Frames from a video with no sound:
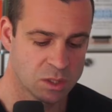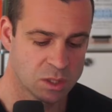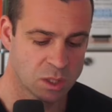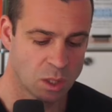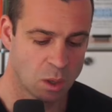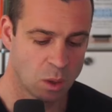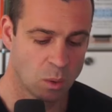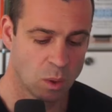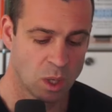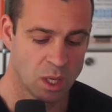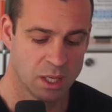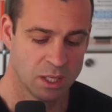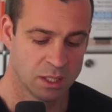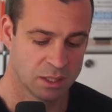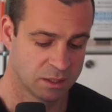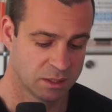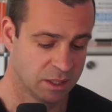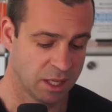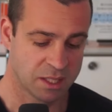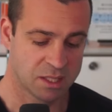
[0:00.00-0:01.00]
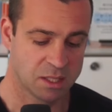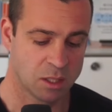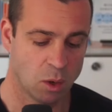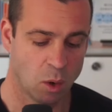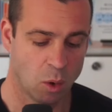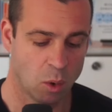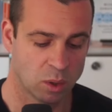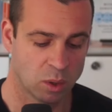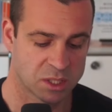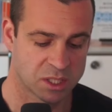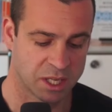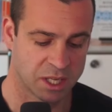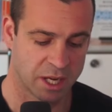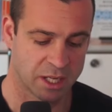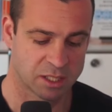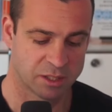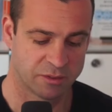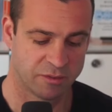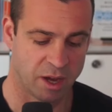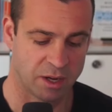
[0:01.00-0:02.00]
So that's a whole
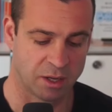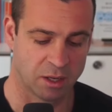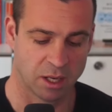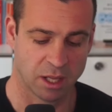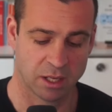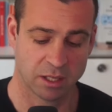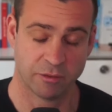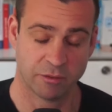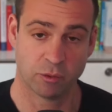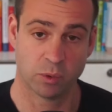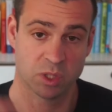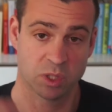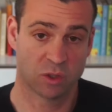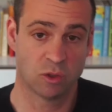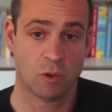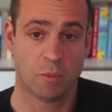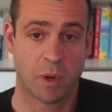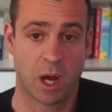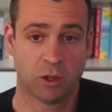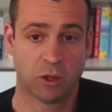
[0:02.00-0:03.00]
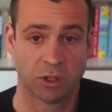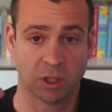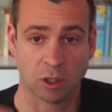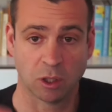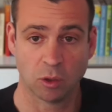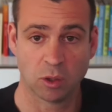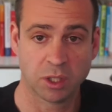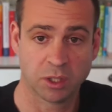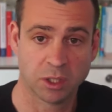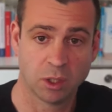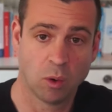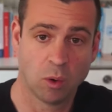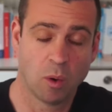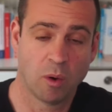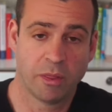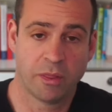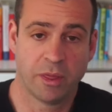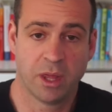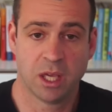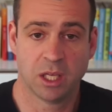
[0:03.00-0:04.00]
sales funnel. And if we zoom out and look at the
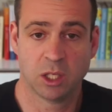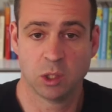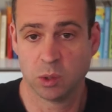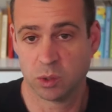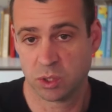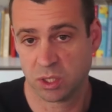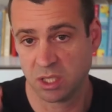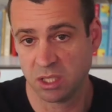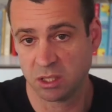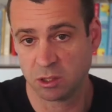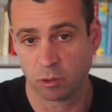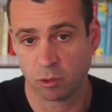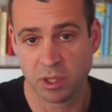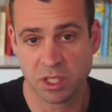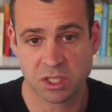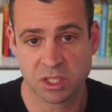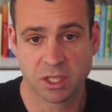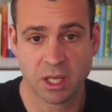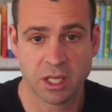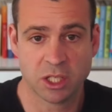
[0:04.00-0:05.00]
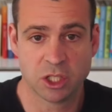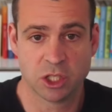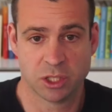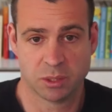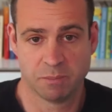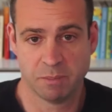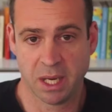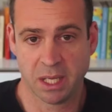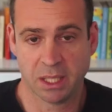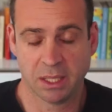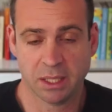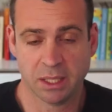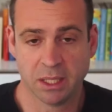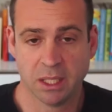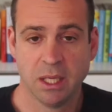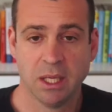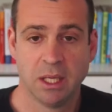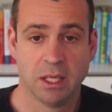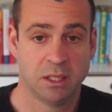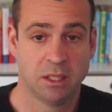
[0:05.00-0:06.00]
whole thing, you see 3 stages
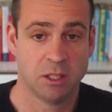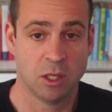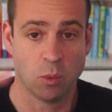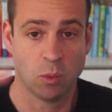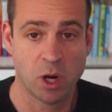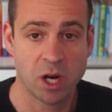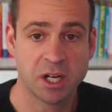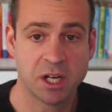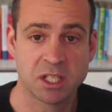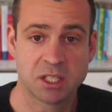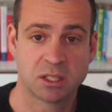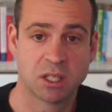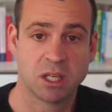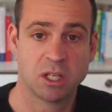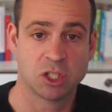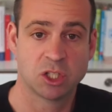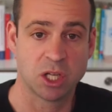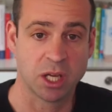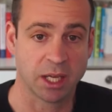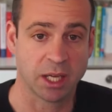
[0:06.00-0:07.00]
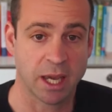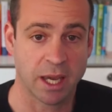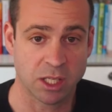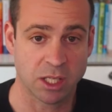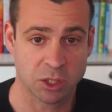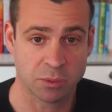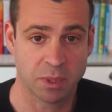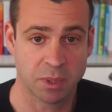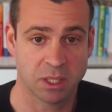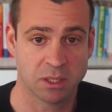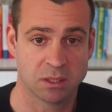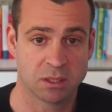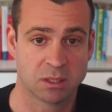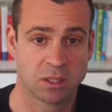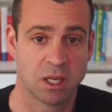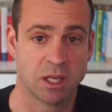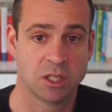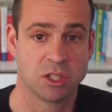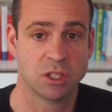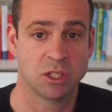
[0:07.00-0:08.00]
mainly: the awareness stage, the engagement
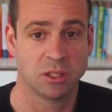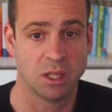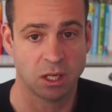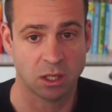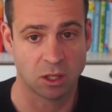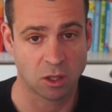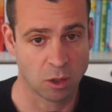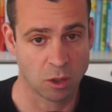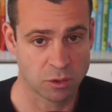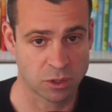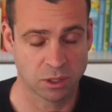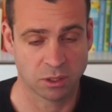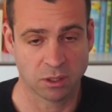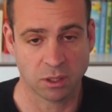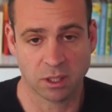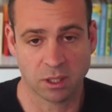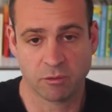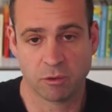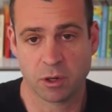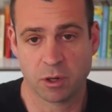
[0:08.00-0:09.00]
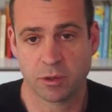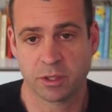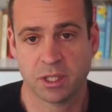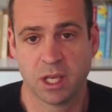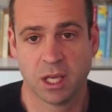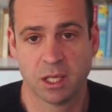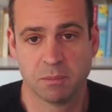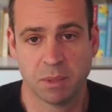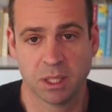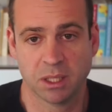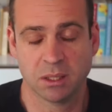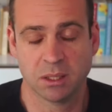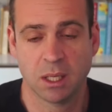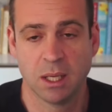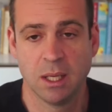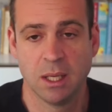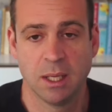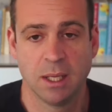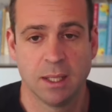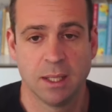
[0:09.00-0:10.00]
stage, and then closing, delivery, retainment.